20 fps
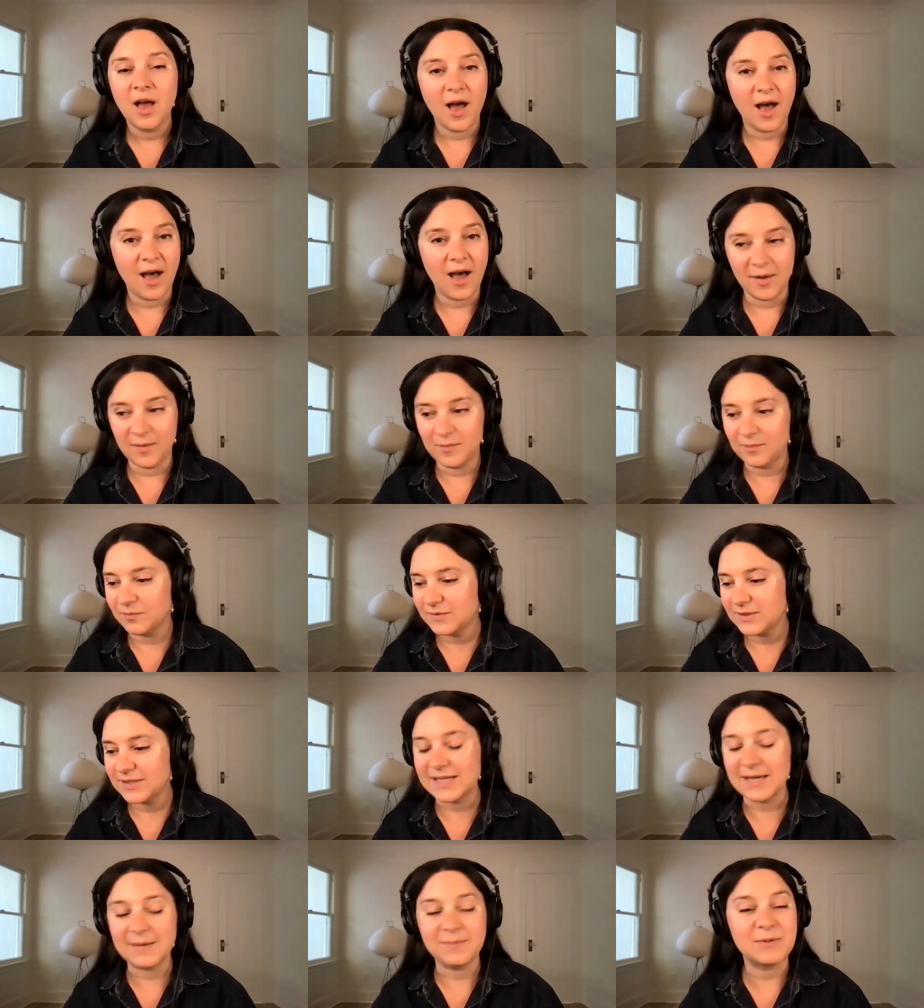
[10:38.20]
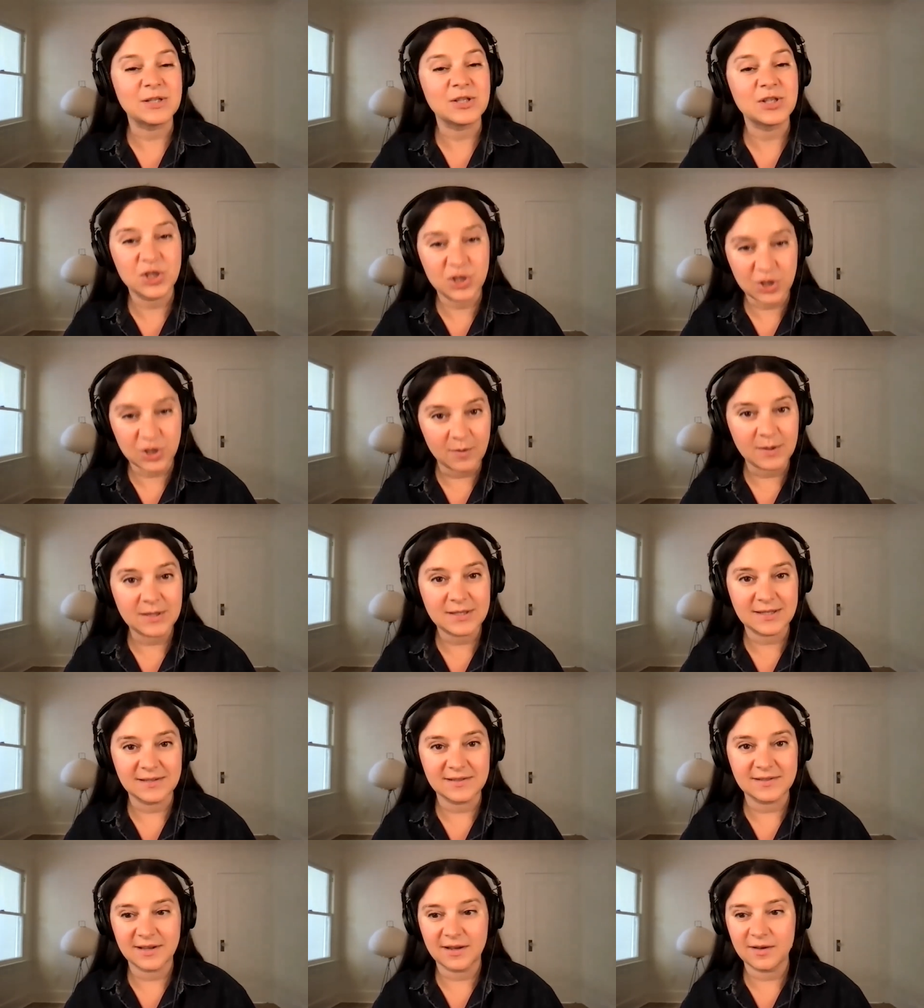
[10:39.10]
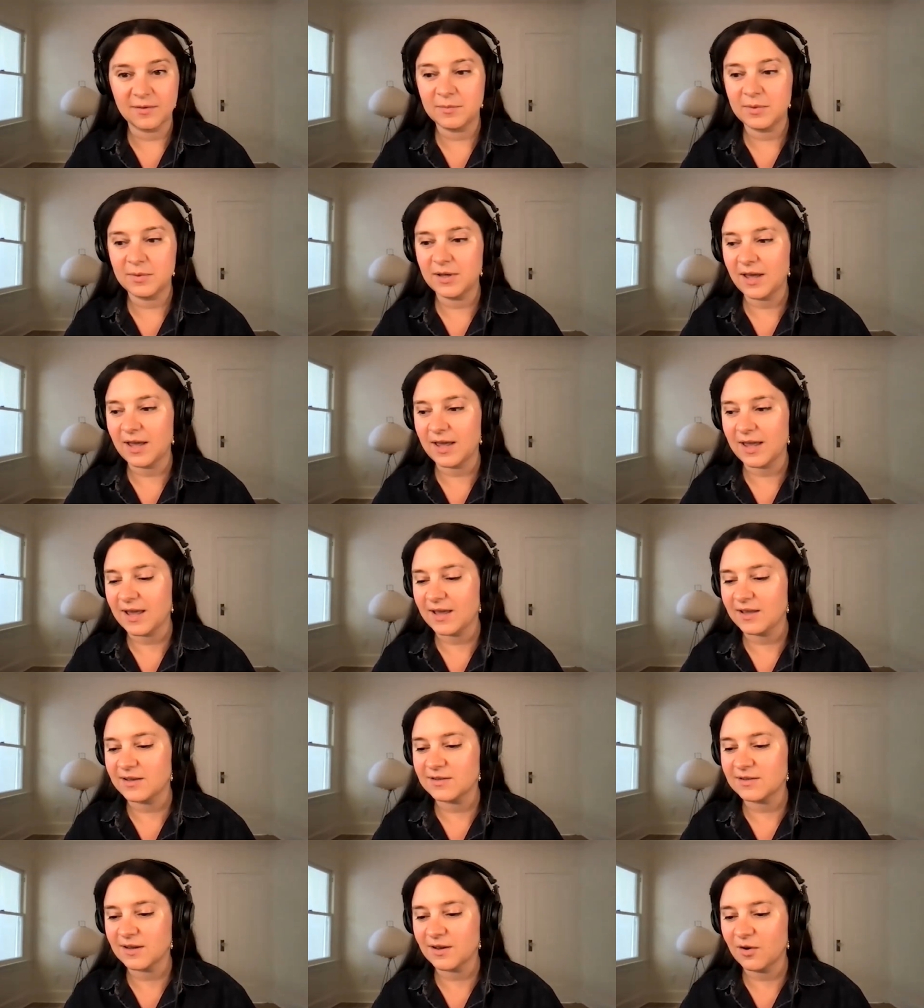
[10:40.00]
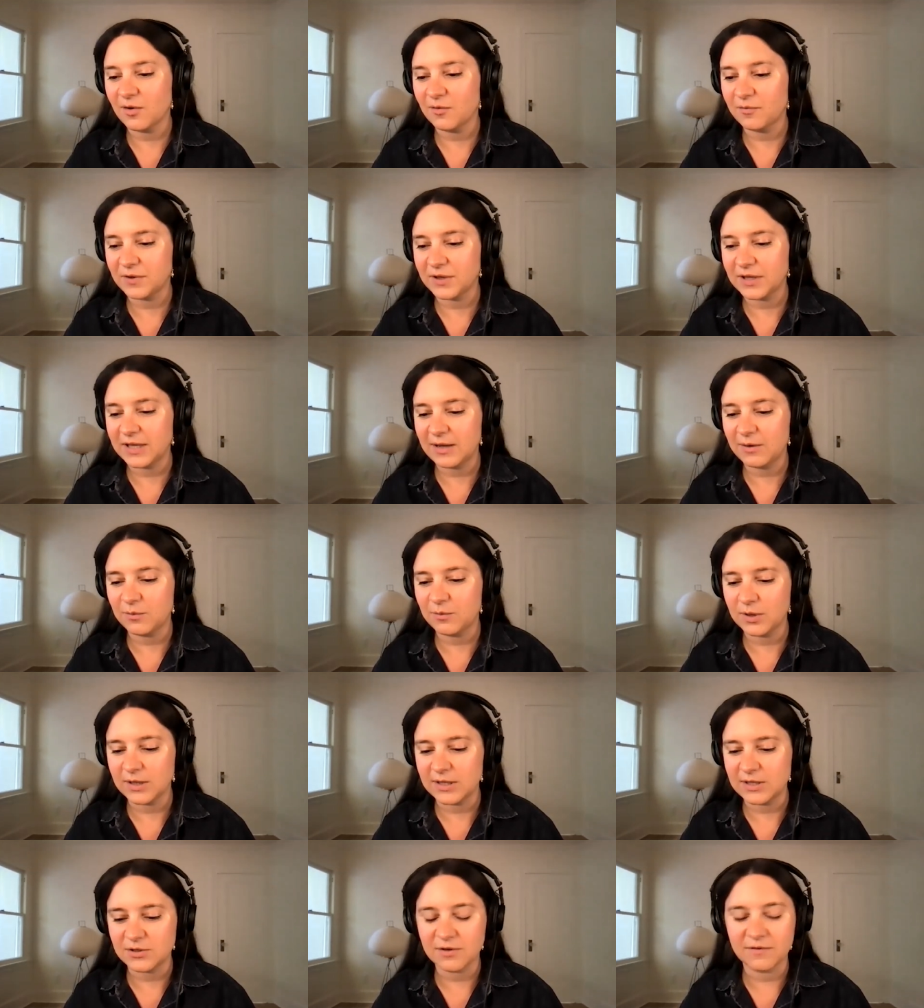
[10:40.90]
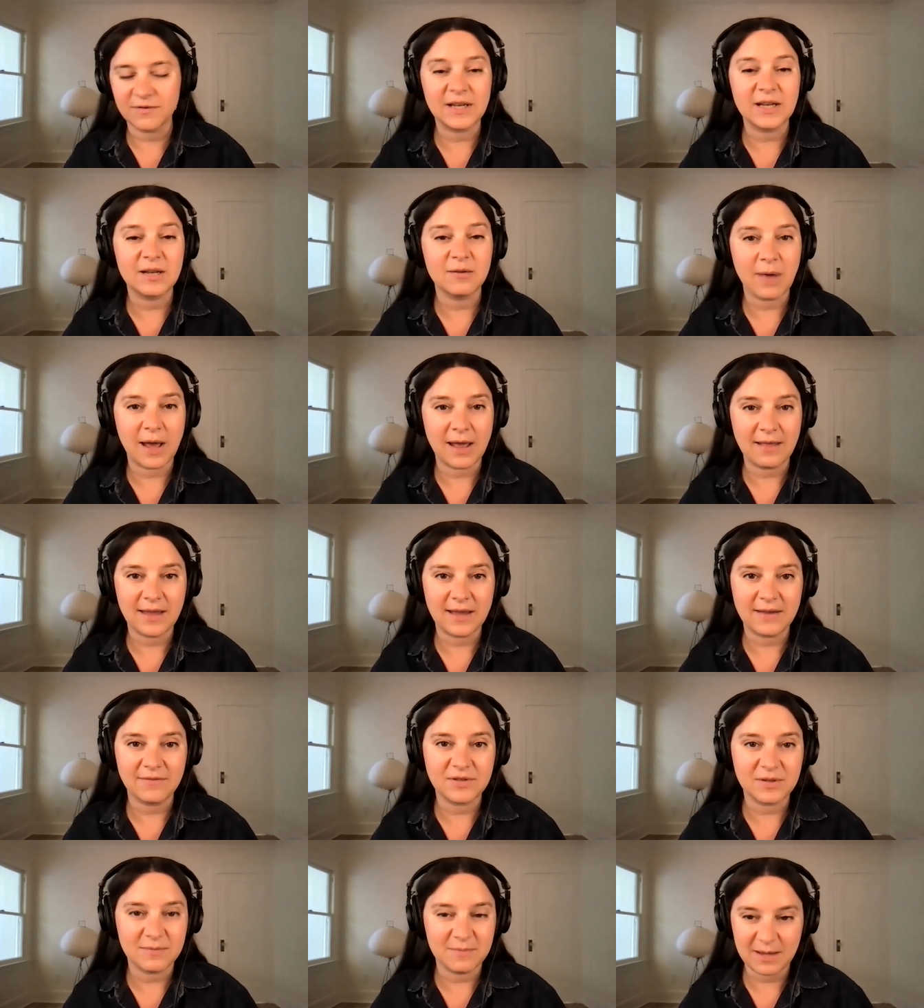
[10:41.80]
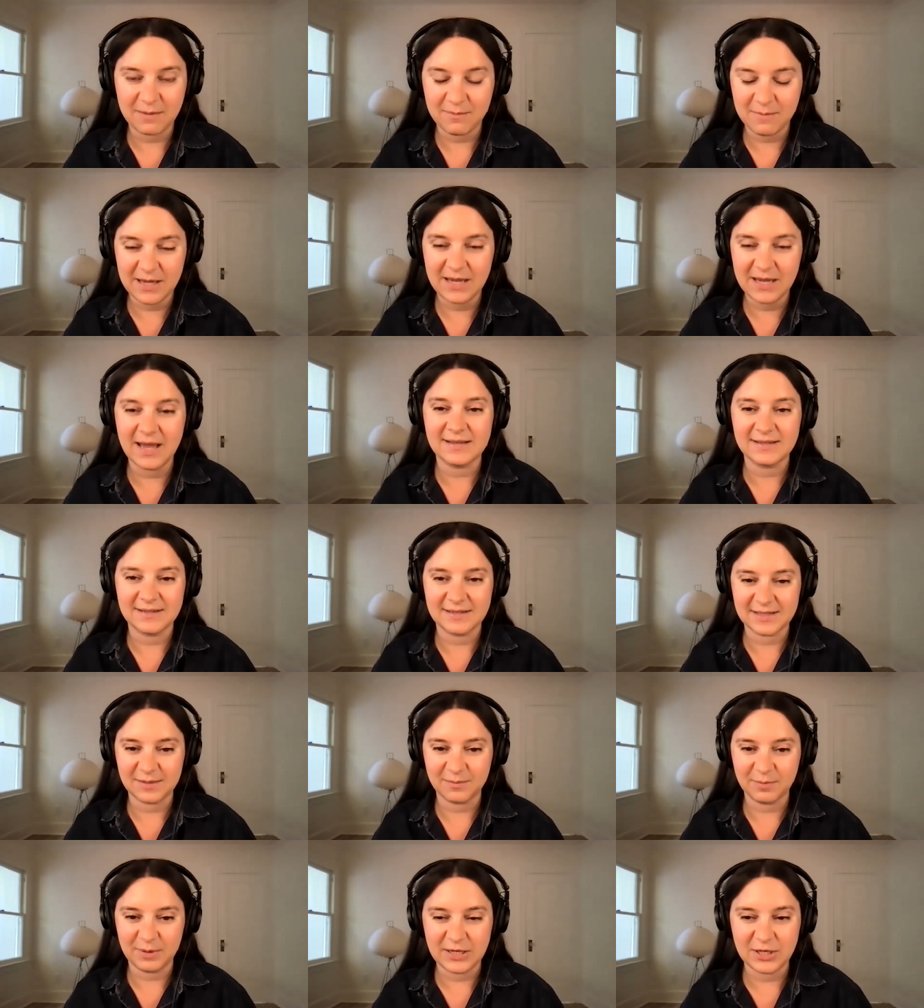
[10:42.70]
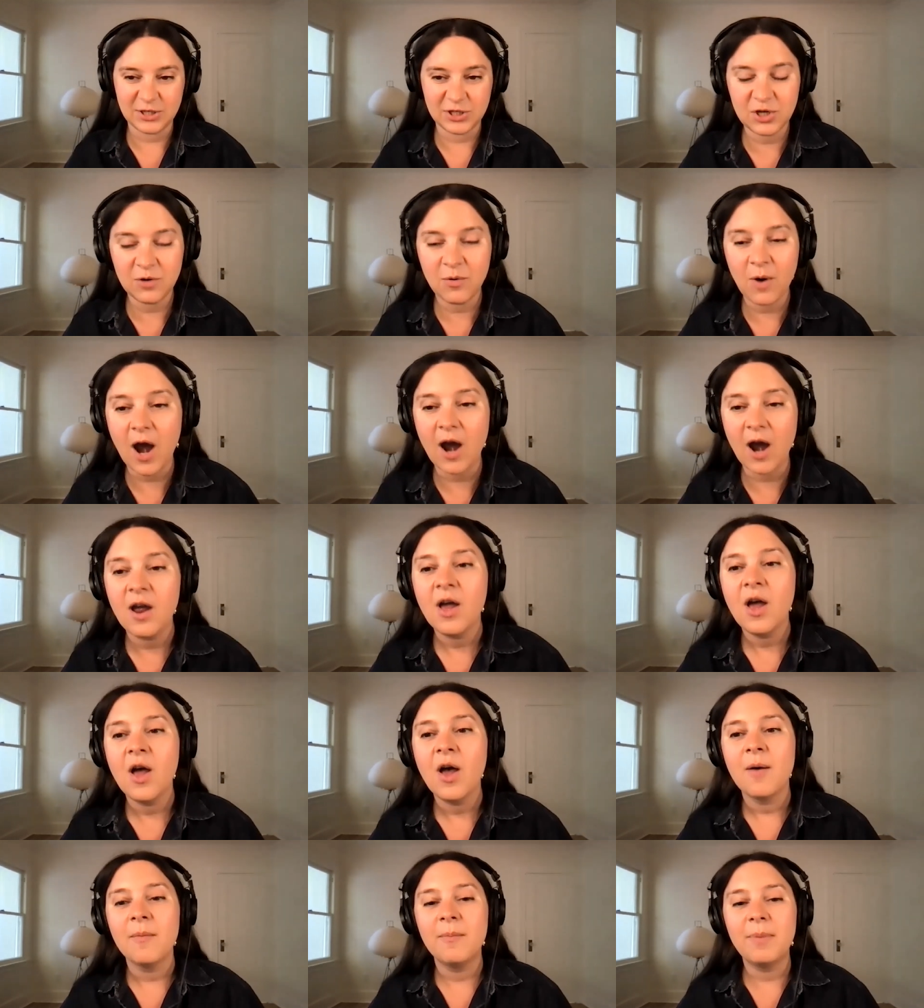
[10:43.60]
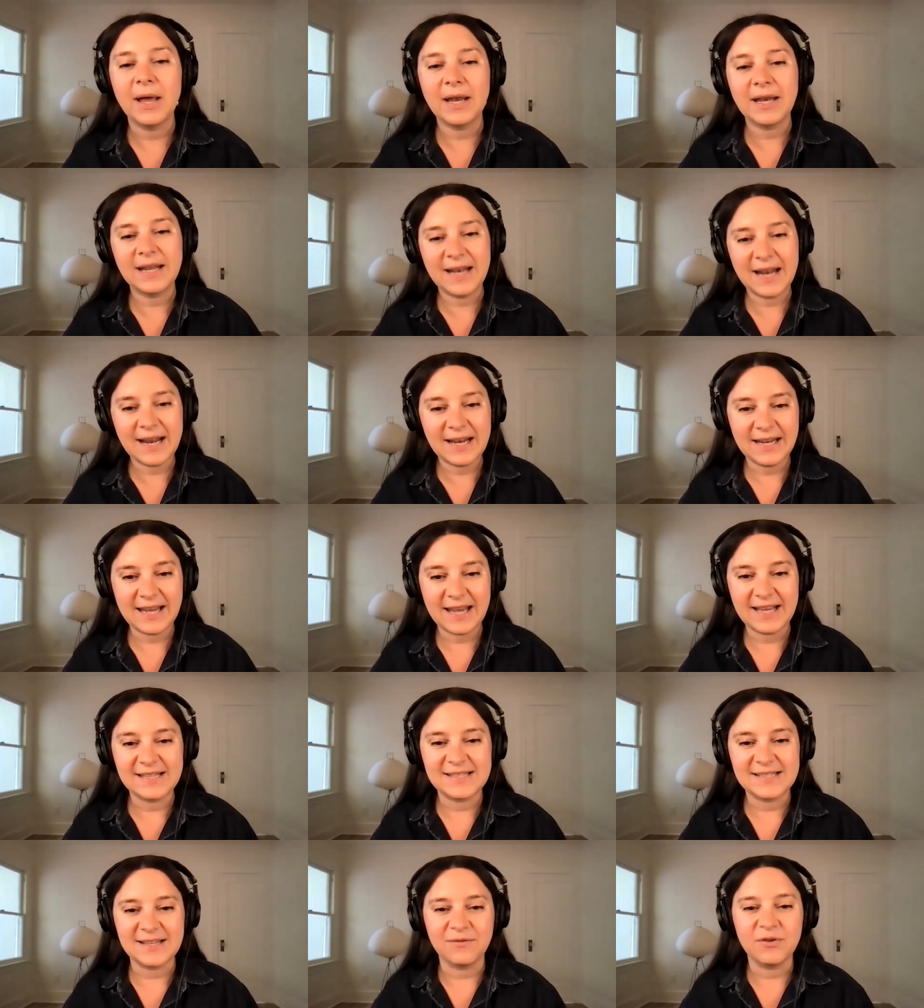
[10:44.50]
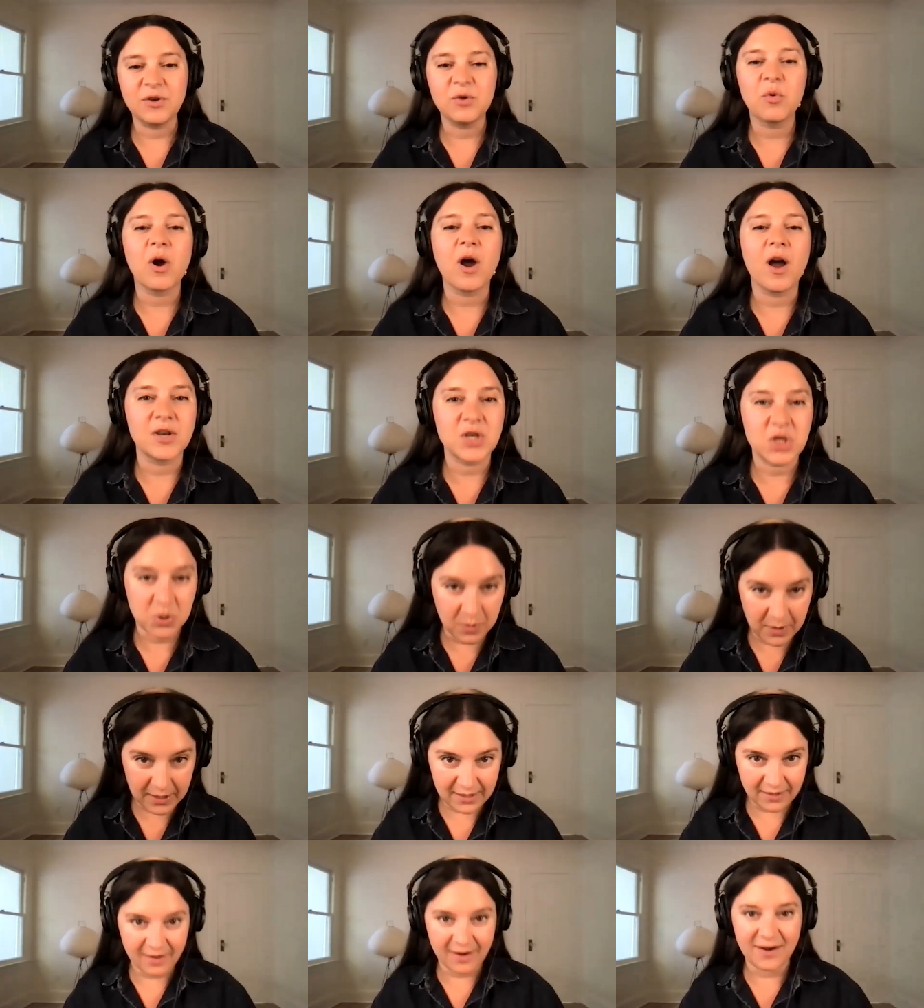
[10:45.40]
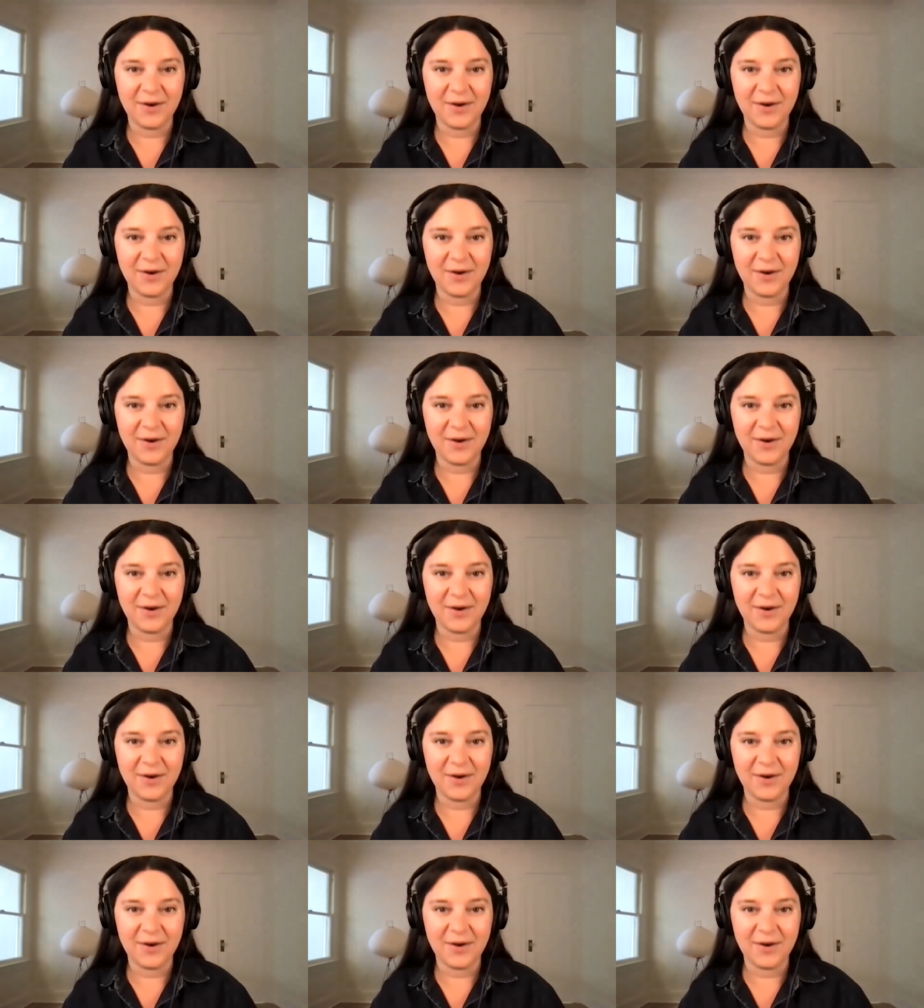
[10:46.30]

um, steeped in stoicism, and hopefully will intervene in my life to make me as disciplined as you are. But in any case, if you were on Twitter